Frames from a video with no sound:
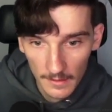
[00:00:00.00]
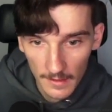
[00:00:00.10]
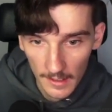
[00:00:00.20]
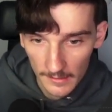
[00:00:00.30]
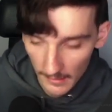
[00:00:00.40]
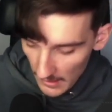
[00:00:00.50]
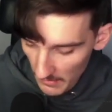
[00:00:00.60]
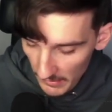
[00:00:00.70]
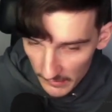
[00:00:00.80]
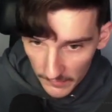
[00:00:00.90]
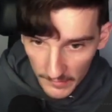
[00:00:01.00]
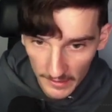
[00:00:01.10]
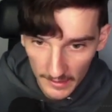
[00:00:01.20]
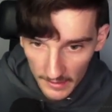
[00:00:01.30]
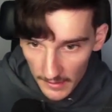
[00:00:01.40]
and element
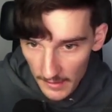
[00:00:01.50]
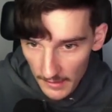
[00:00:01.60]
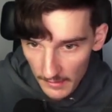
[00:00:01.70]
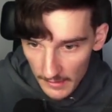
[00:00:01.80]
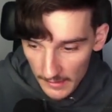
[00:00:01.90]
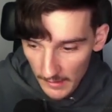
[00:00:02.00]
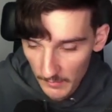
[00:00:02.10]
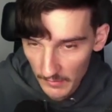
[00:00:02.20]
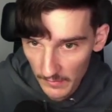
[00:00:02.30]
3. It can be